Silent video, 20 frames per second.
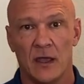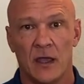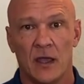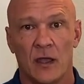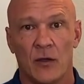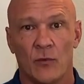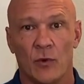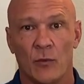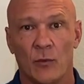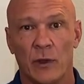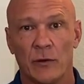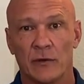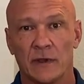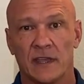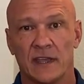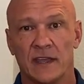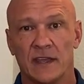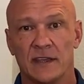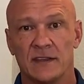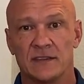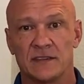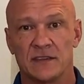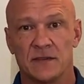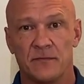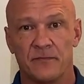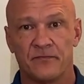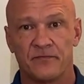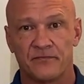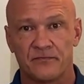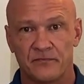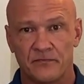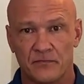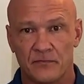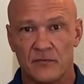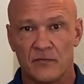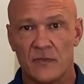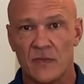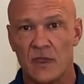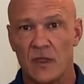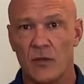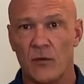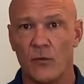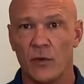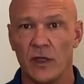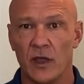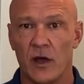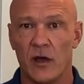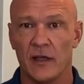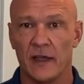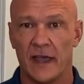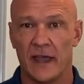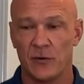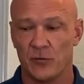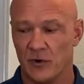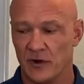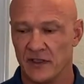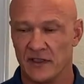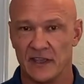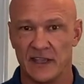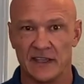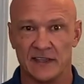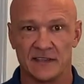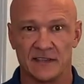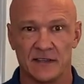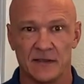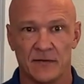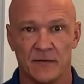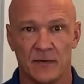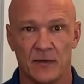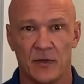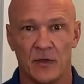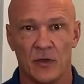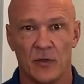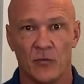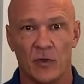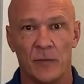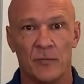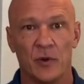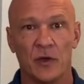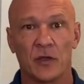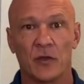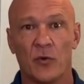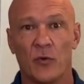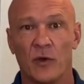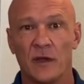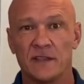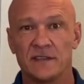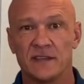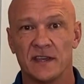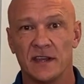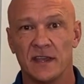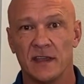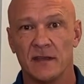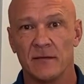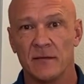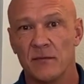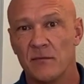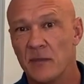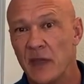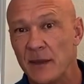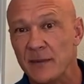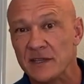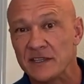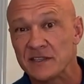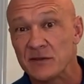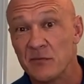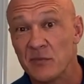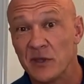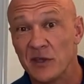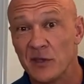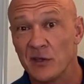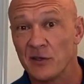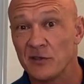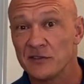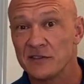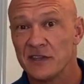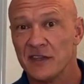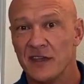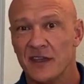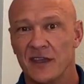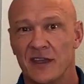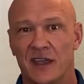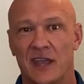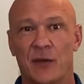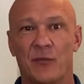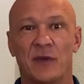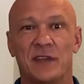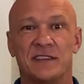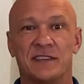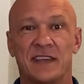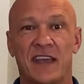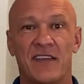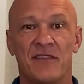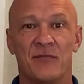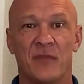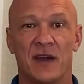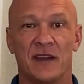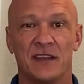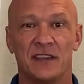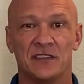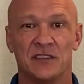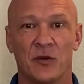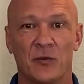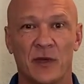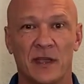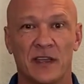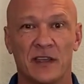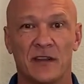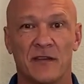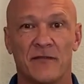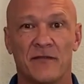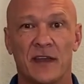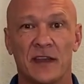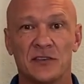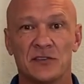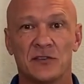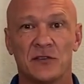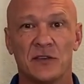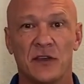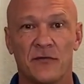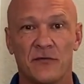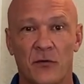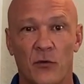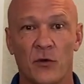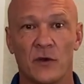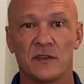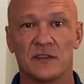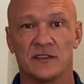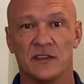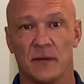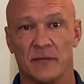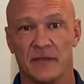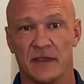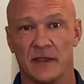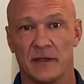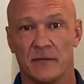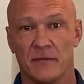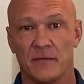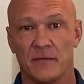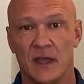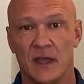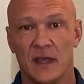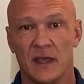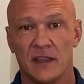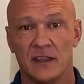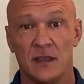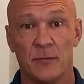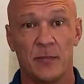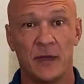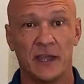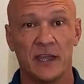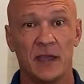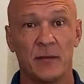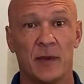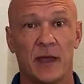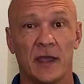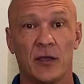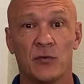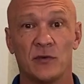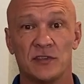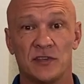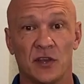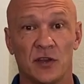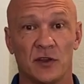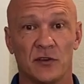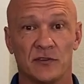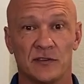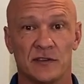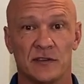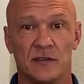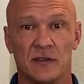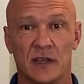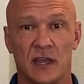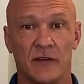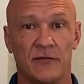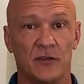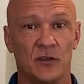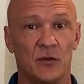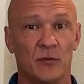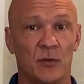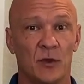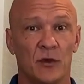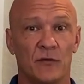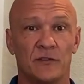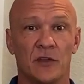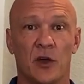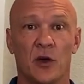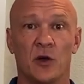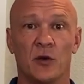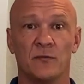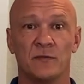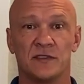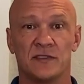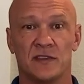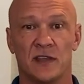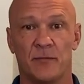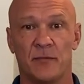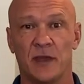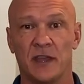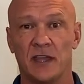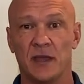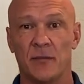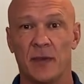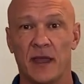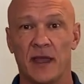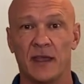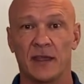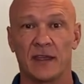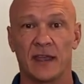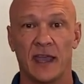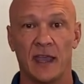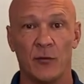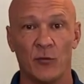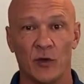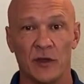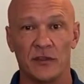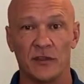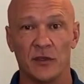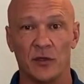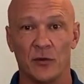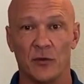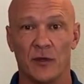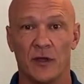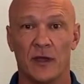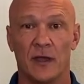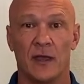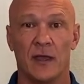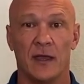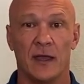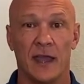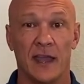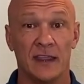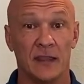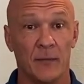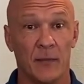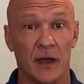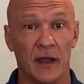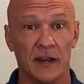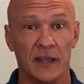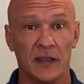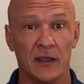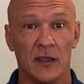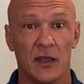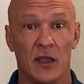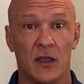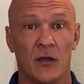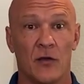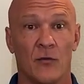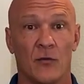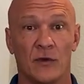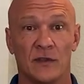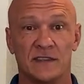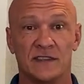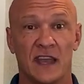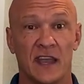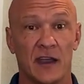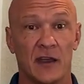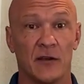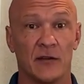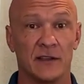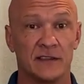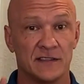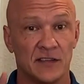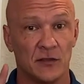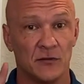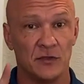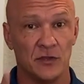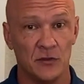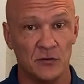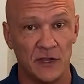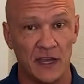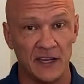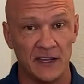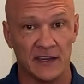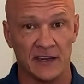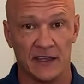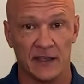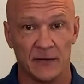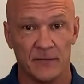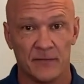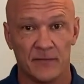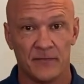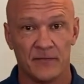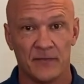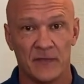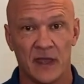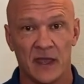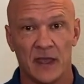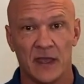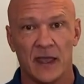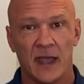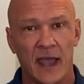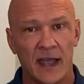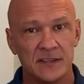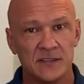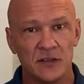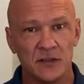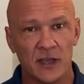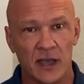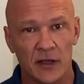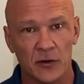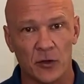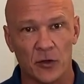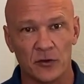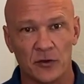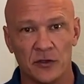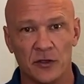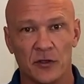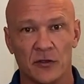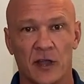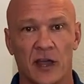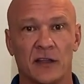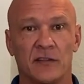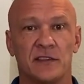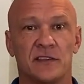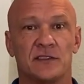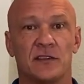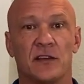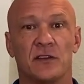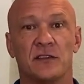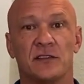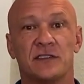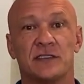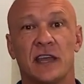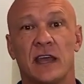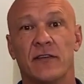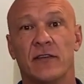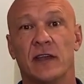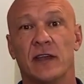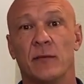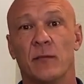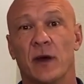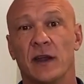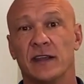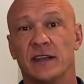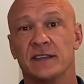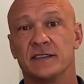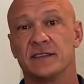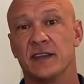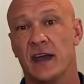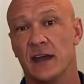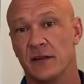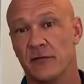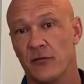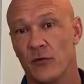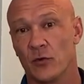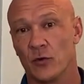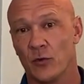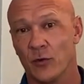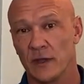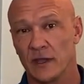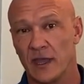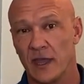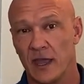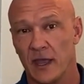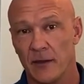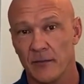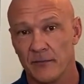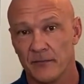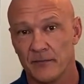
When we were kids, we all had one of these. We put coins in it, maybe some bills, and we saved money so we could eventually afford something. The piggy bank was yours. If you moved homes, the piggy bank came with you, and the money was there until you needed it. As you got older, you likely started saving money inside a 401k.